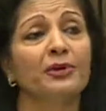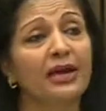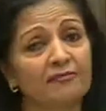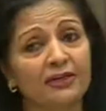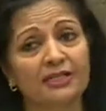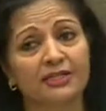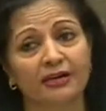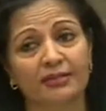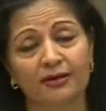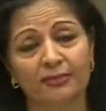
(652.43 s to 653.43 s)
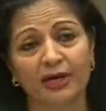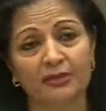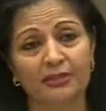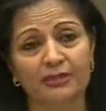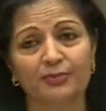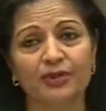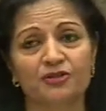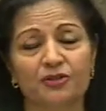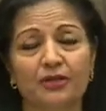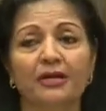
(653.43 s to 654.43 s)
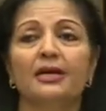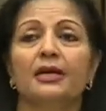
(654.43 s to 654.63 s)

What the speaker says: private sector participation,